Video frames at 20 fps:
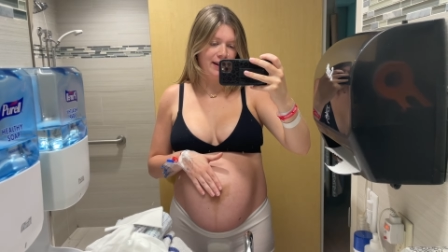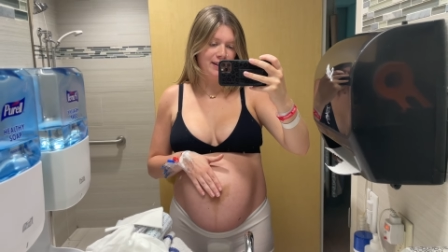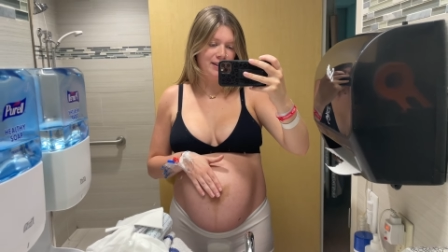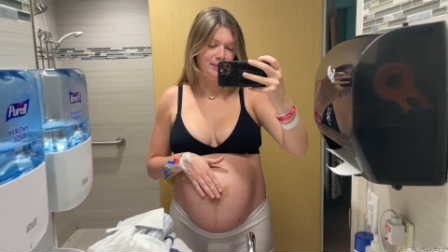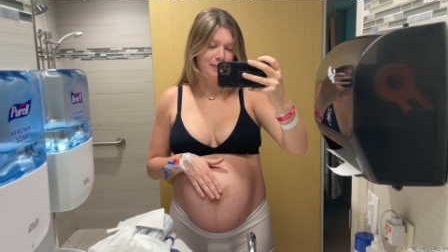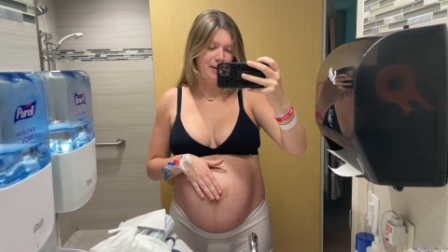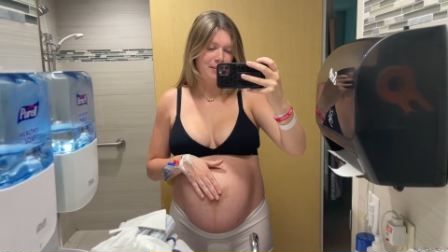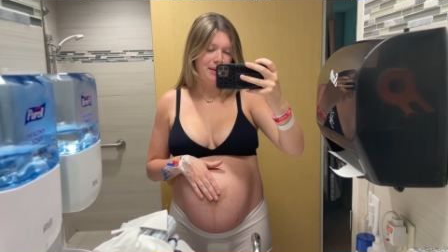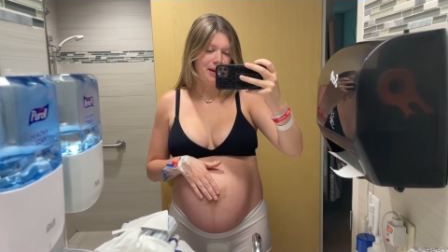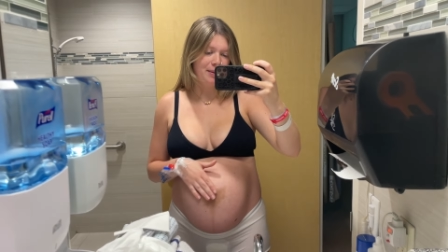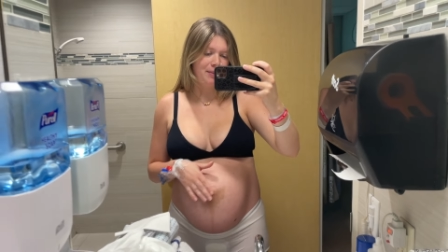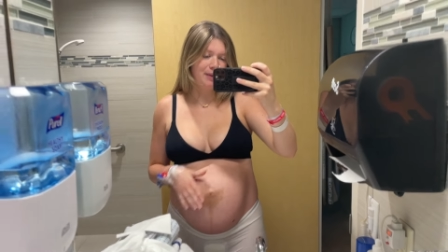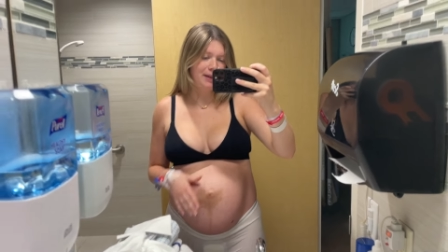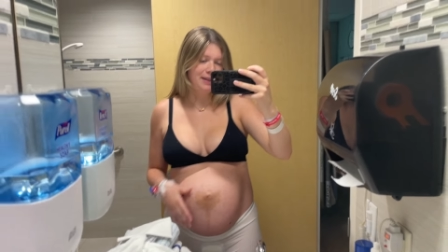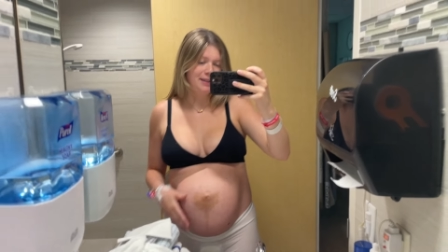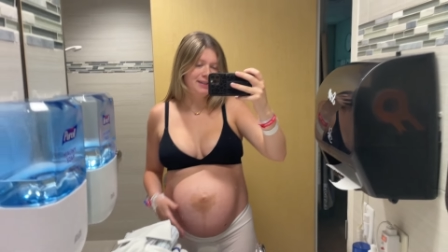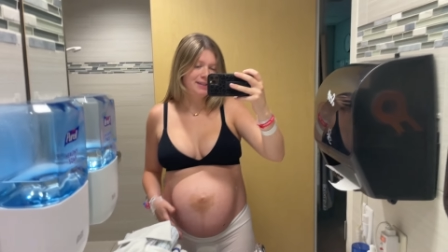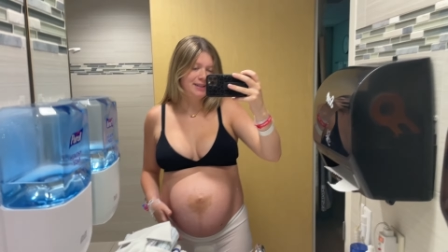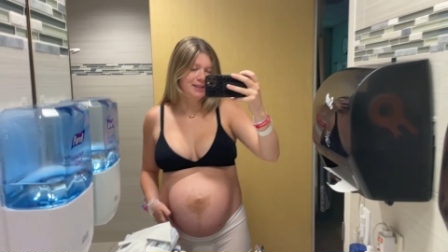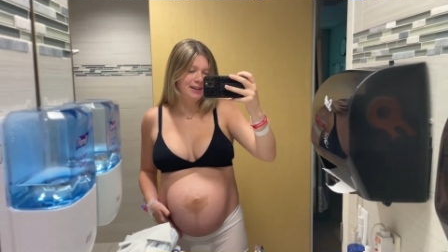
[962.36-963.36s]
and my belly button
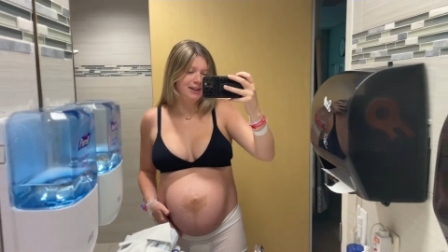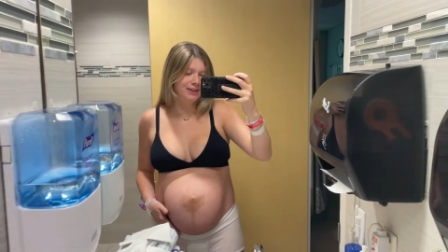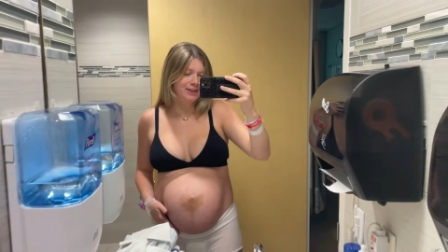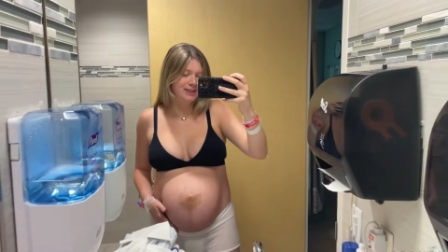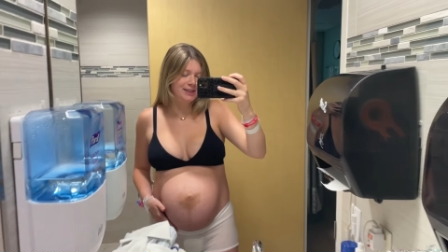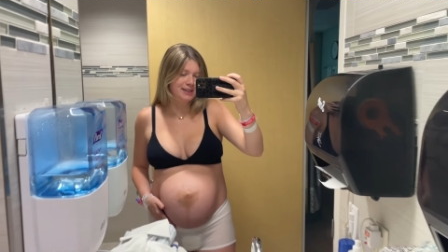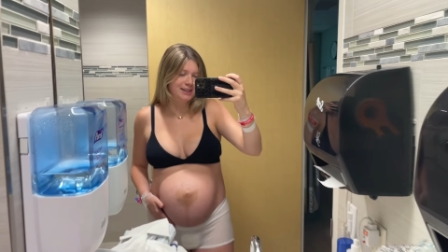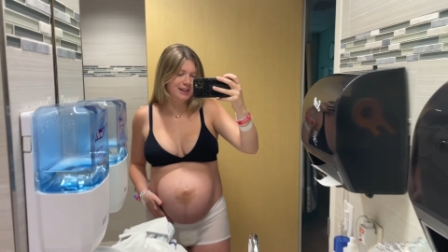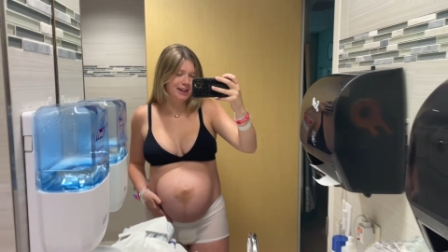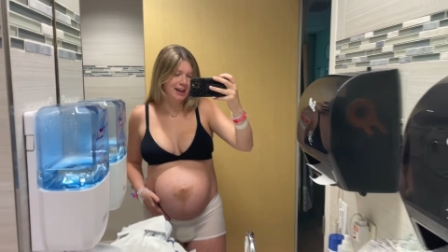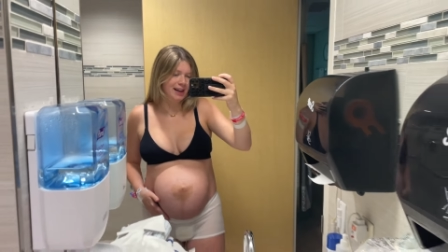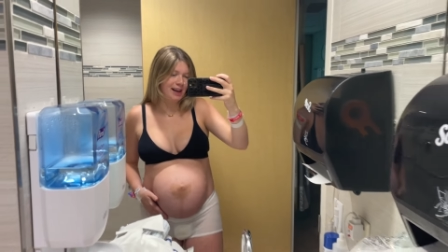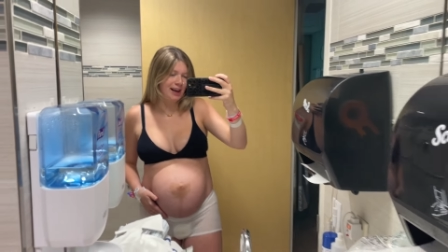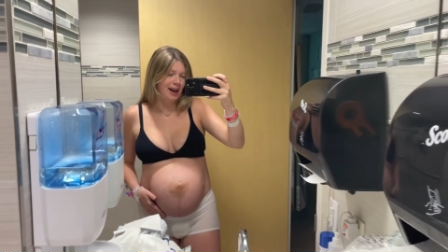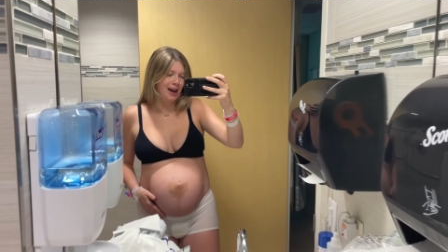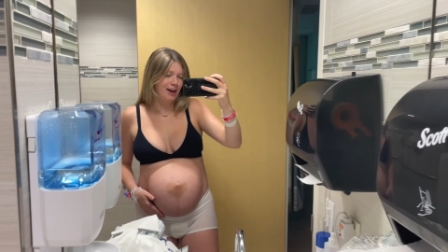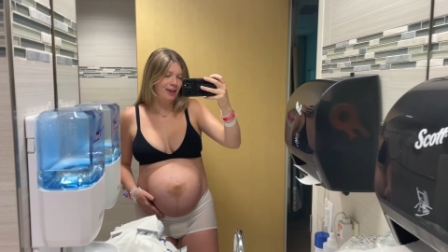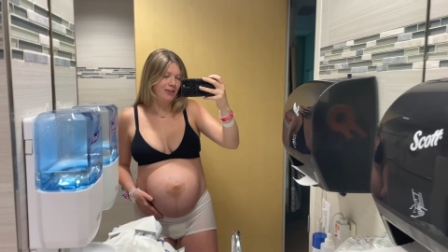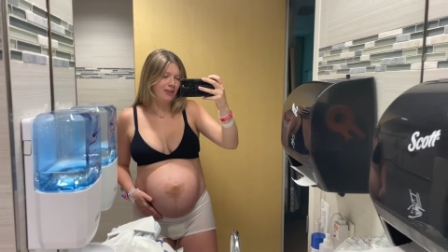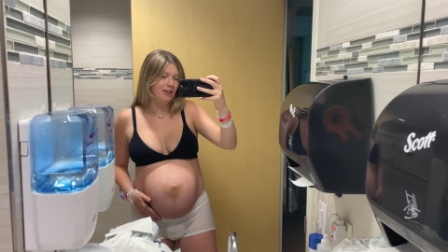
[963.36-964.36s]
is still sticking
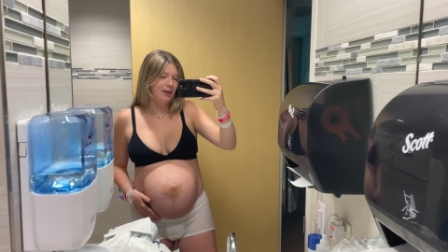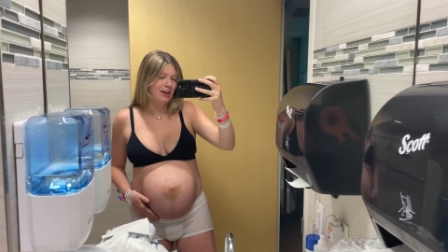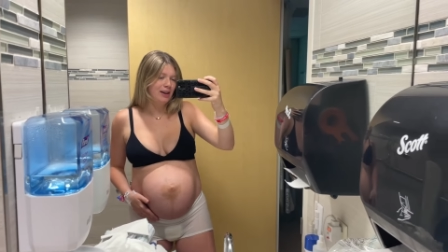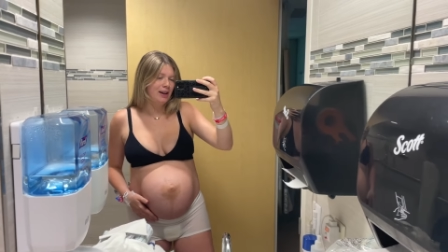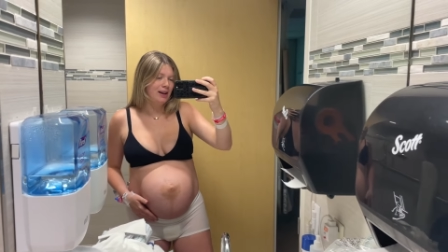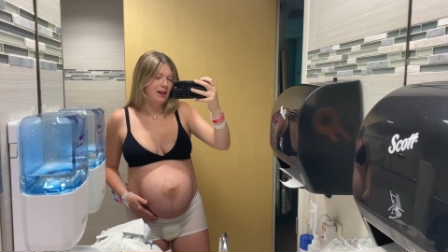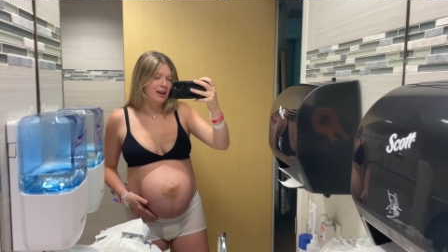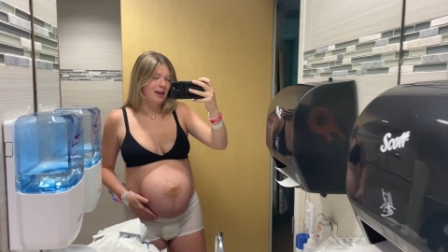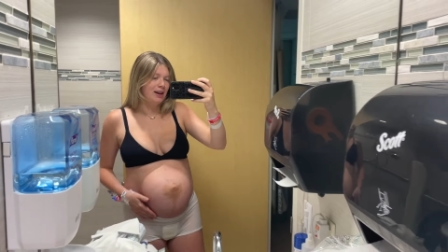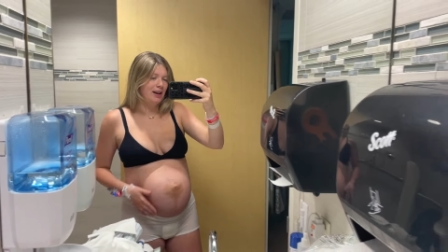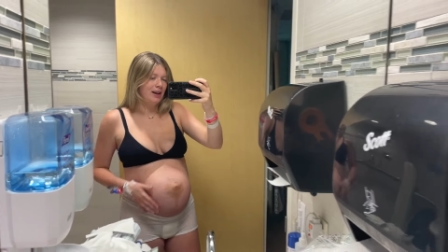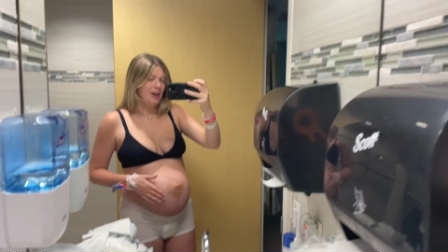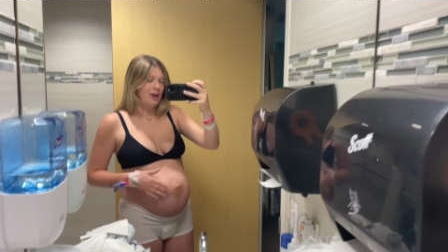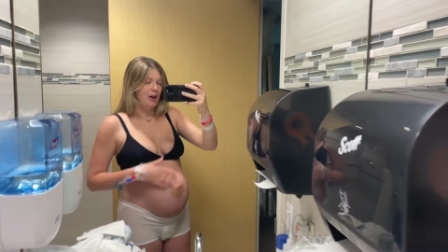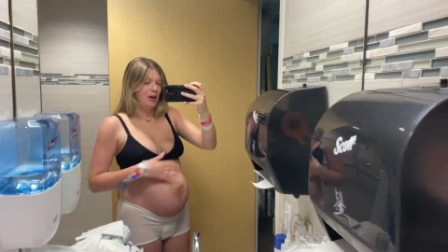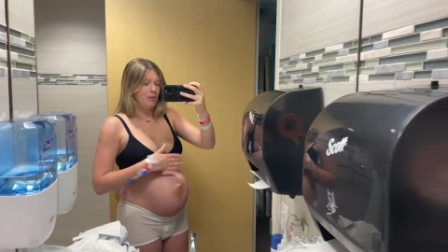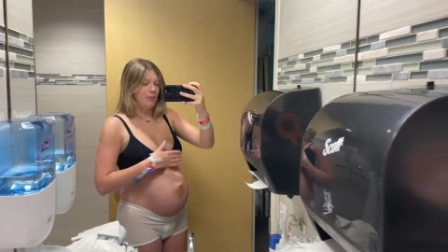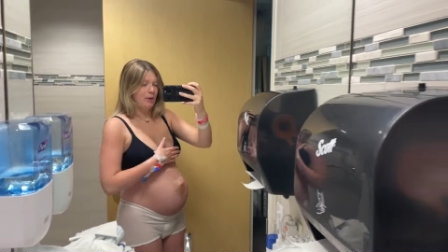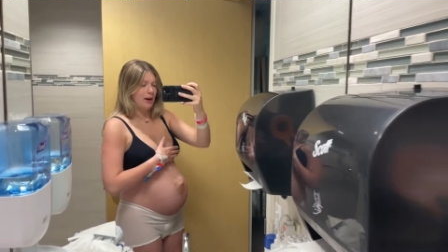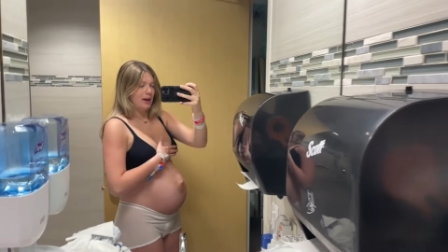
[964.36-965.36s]
out
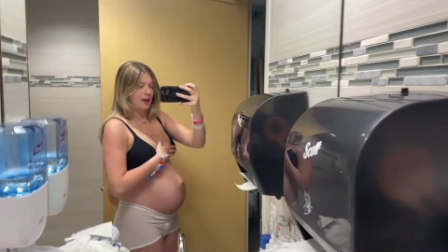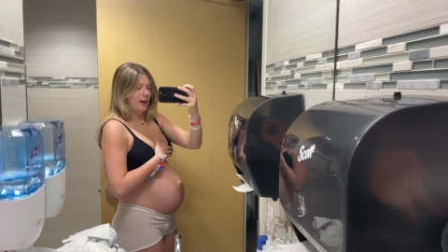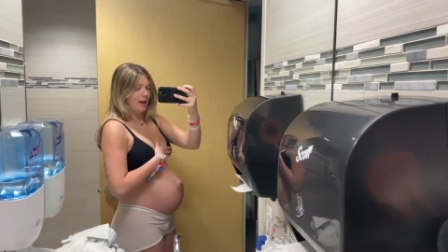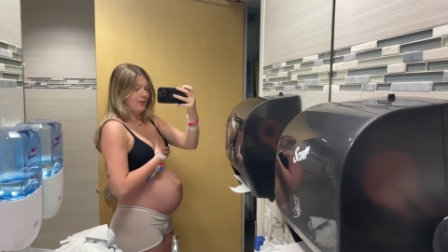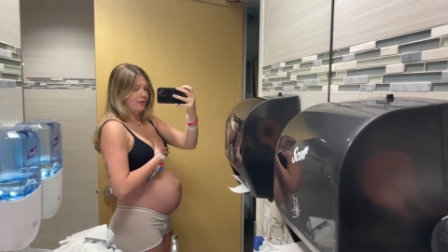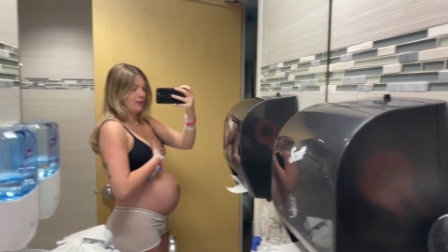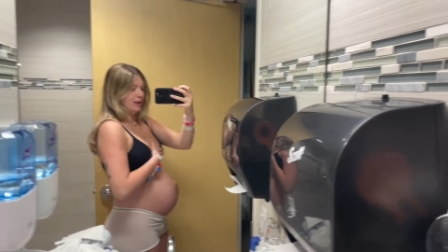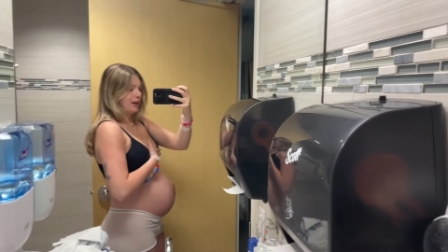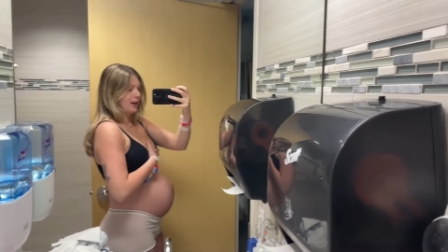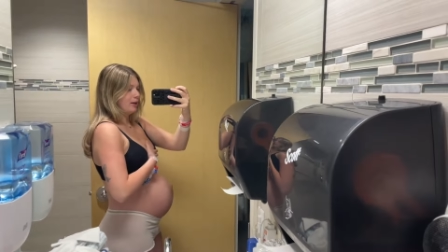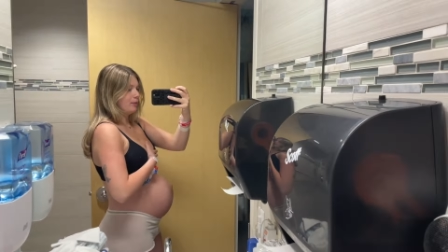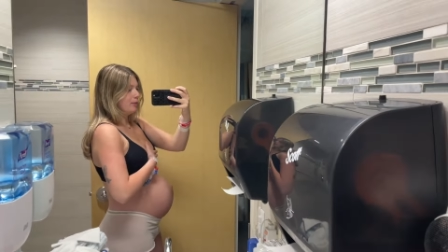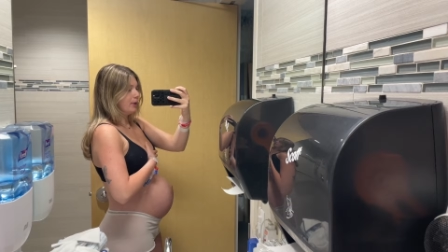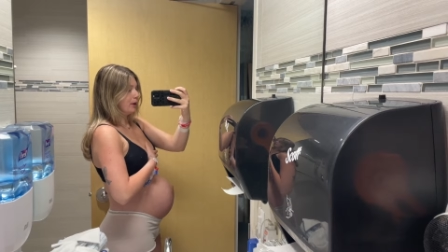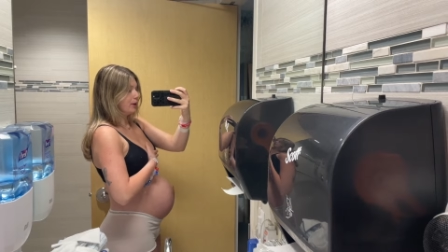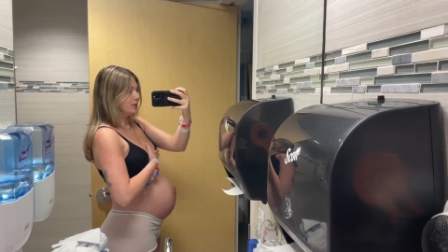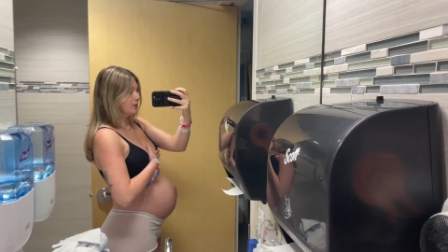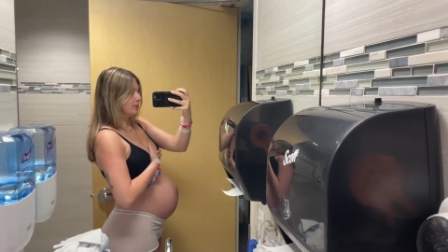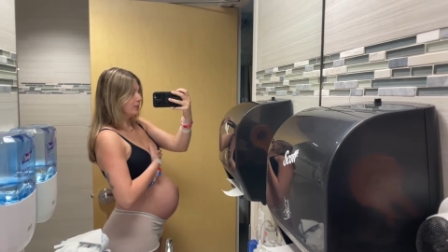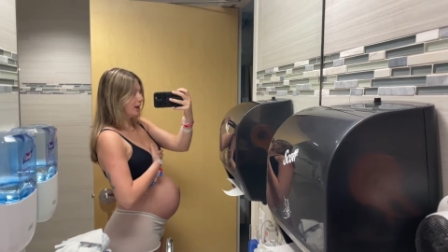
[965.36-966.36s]
but I feel like
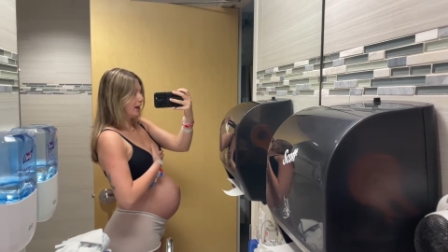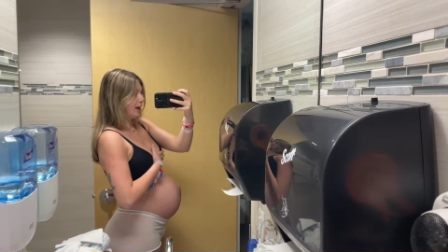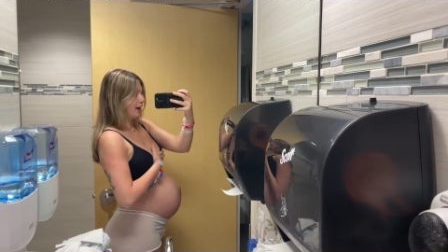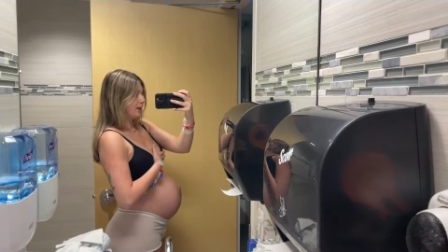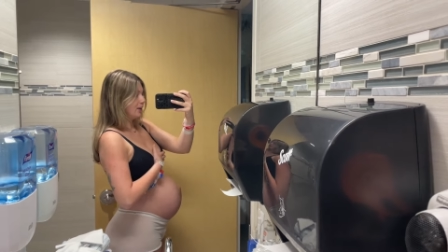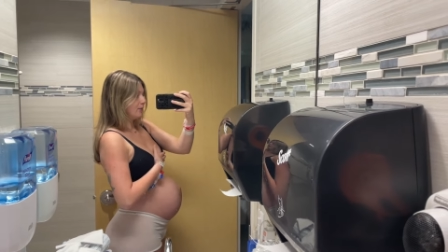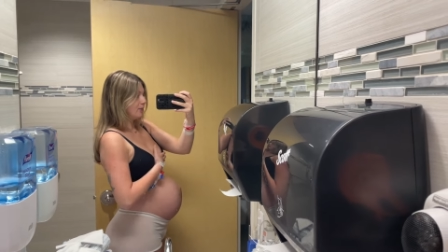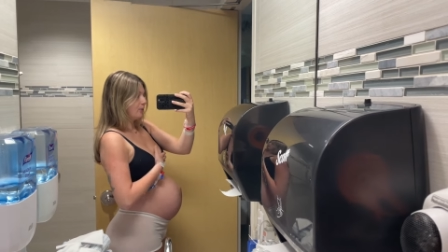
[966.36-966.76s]
compared to when I had the